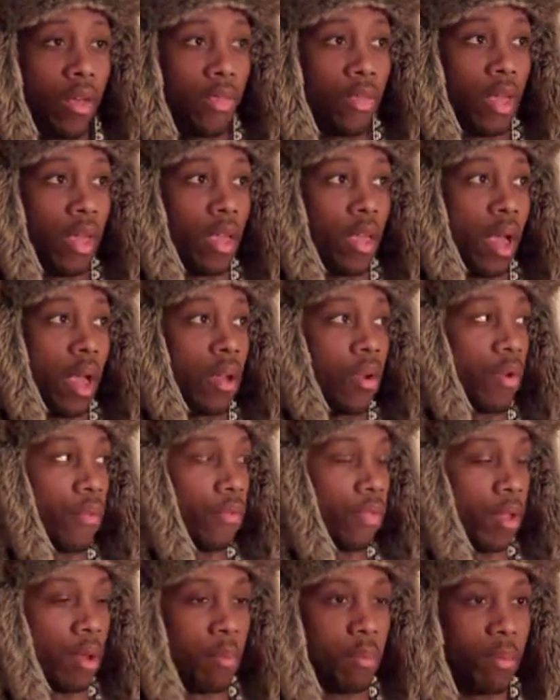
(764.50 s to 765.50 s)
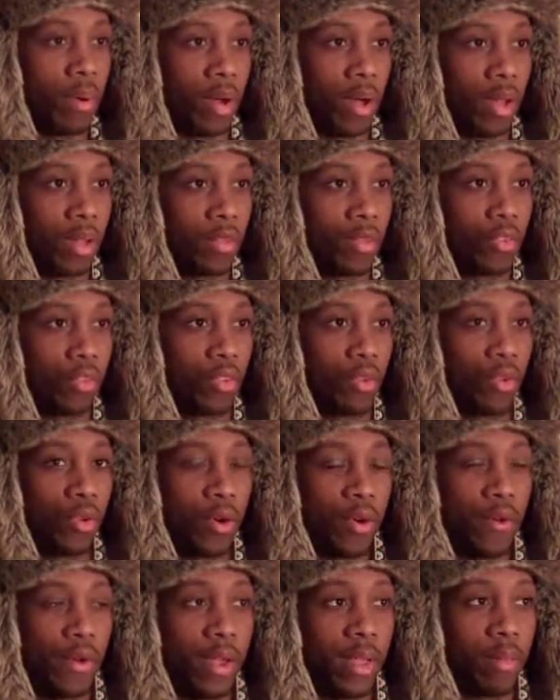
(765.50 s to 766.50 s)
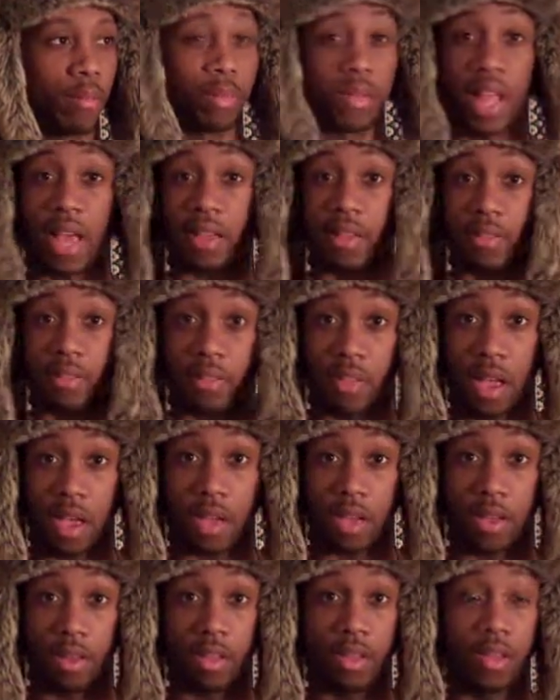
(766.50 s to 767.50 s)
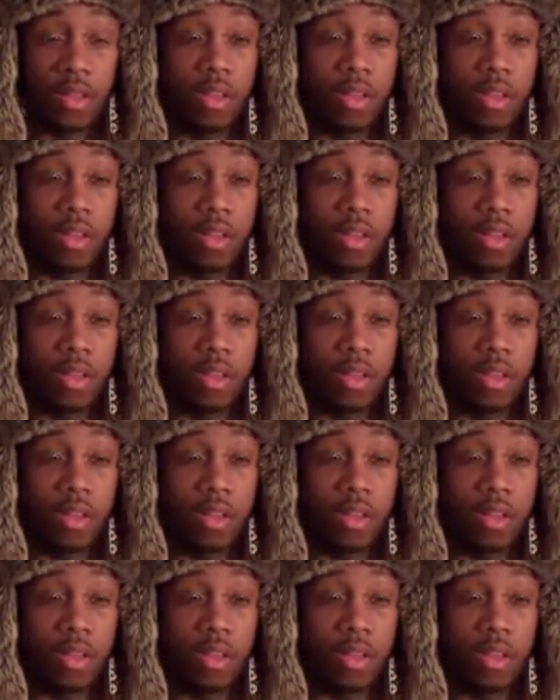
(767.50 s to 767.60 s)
They got off their butts during Blackest Night.